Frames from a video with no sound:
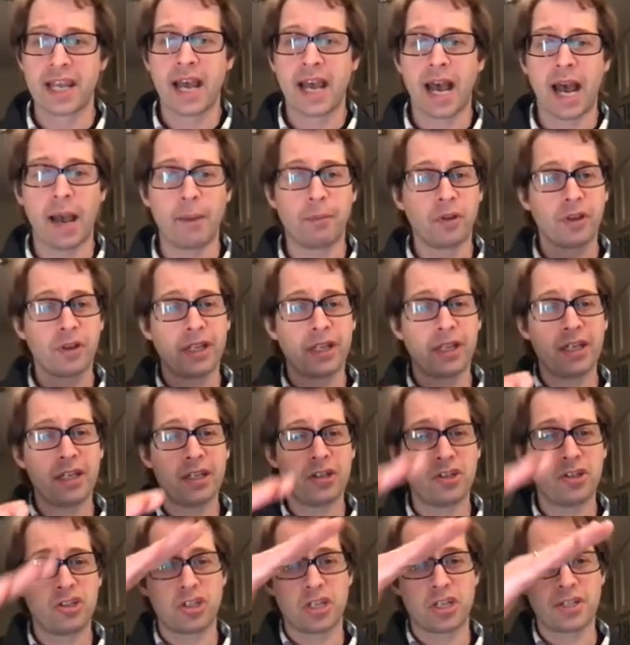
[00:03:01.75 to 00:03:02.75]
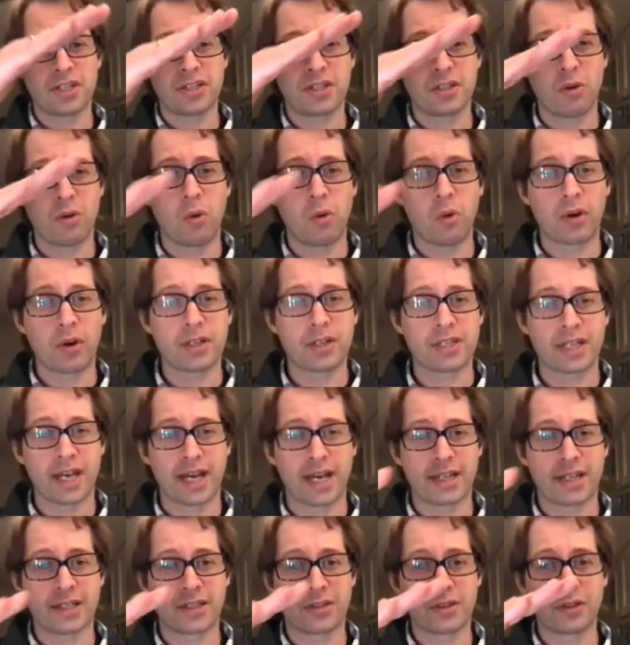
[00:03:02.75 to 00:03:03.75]
I'm looking at just the
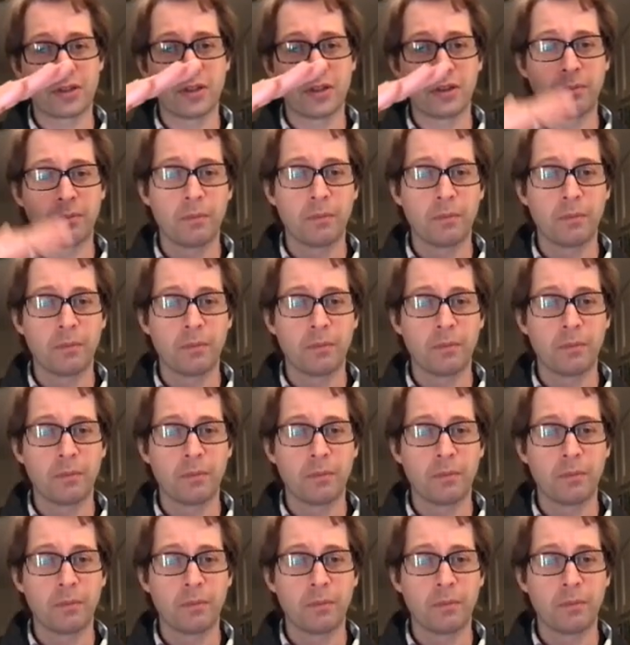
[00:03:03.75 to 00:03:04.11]
horizontal